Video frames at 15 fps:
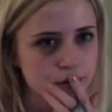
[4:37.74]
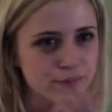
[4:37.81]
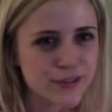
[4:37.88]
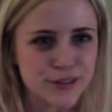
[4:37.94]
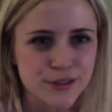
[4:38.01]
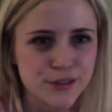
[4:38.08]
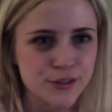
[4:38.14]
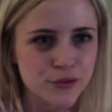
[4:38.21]

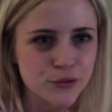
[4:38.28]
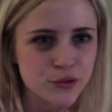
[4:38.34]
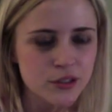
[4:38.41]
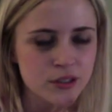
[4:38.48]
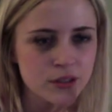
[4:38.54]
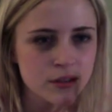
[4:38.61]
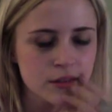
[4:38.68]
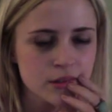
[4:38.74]

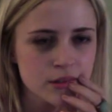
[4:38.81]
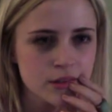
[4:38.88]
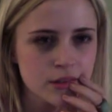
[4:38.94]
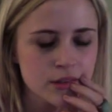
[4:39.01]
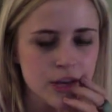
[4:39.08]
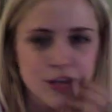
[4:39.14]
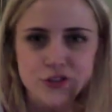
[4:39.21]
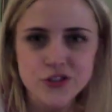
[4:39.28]
Resolution?
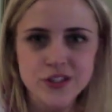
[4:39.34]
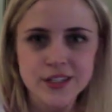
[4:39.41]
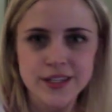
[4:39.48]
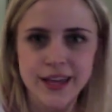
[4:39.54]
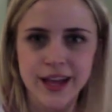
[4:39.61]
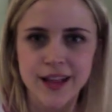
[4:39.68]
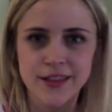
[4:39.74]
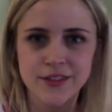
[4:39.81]
It's just a
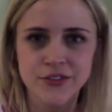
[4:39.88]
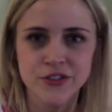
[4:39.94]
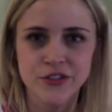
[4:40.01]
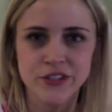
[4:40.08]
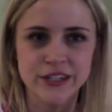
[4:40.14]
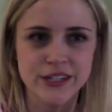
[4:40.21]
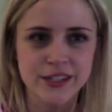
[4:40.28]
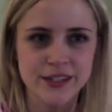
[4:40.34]
calendar
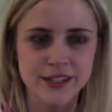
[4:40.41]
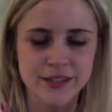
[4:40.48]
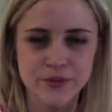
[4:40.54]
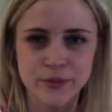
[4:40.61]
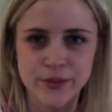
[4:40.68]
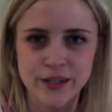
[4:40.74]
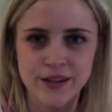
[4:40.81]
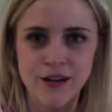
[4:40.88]
year. Can
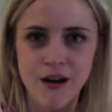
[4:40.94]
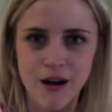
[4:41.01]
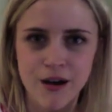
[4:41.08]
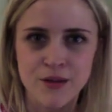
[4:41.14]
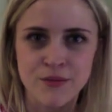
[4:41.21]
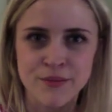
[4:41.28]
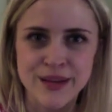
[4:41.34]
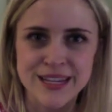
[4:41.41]
everybody
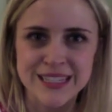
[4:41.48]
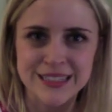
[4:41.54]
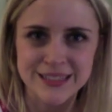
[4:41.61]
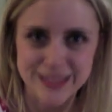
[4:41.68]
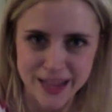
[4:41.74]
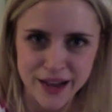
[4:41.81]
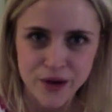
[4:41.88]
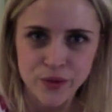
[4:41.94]
calm
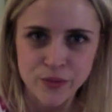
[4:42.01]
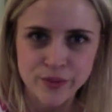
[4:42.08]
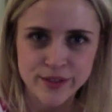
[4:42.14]
down?